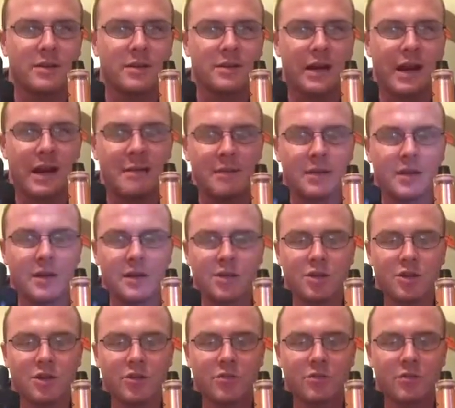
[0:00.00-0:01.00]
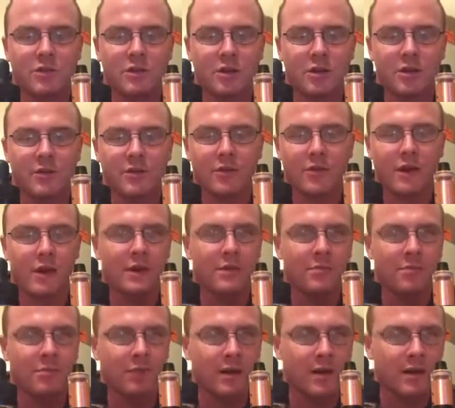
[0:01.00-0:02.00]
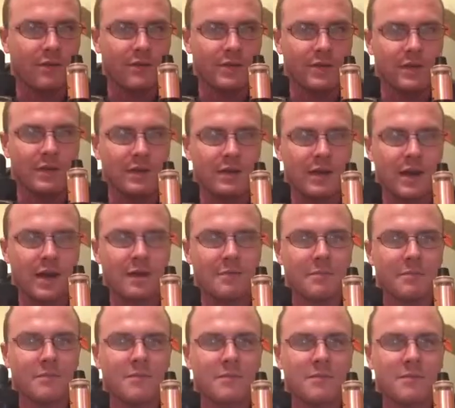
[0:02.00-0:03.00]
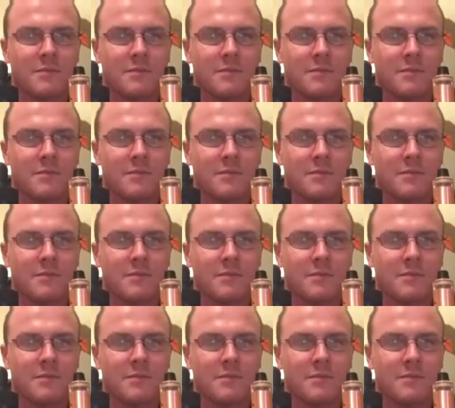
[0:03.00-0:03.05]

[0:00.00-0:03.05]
type e-juice, so if you like breakfasty type